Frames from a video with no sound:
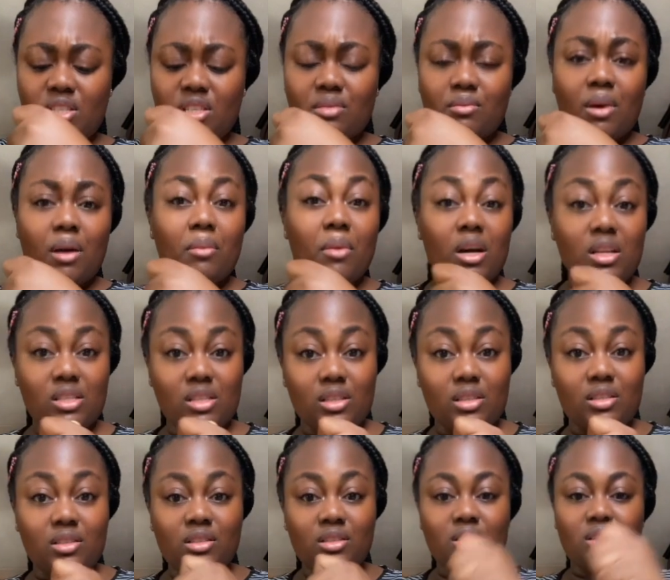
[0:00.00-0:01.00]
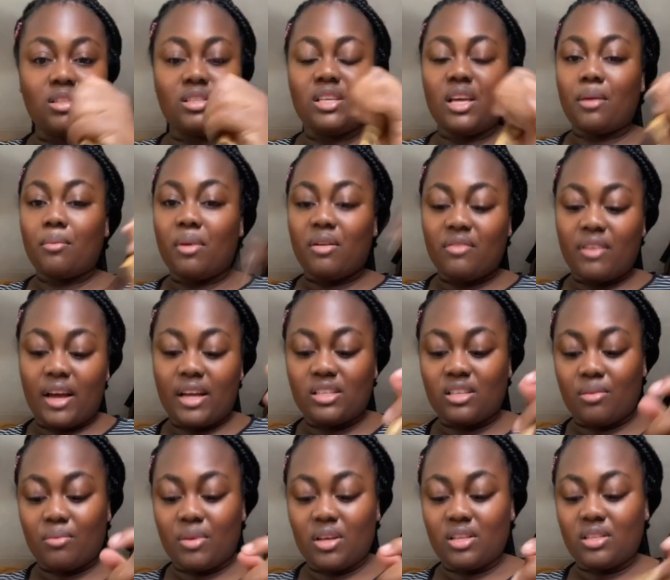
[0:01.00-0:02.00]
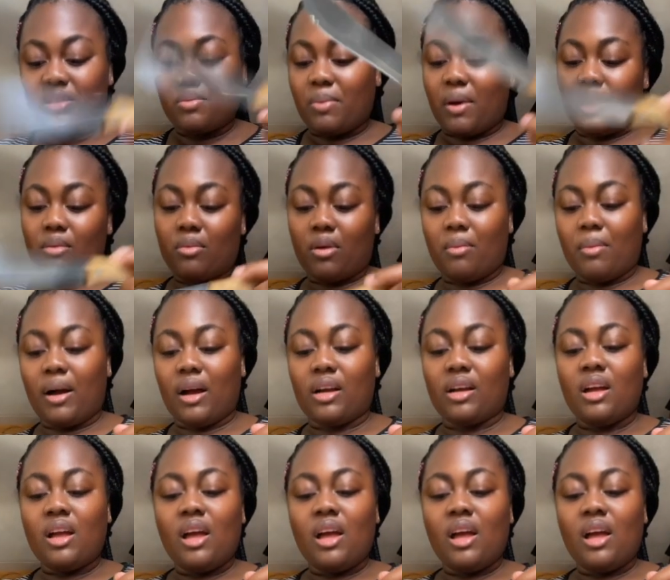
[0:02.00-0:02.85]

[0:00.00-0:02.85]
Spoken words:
in my bottle, take my vitamins, pack my bag,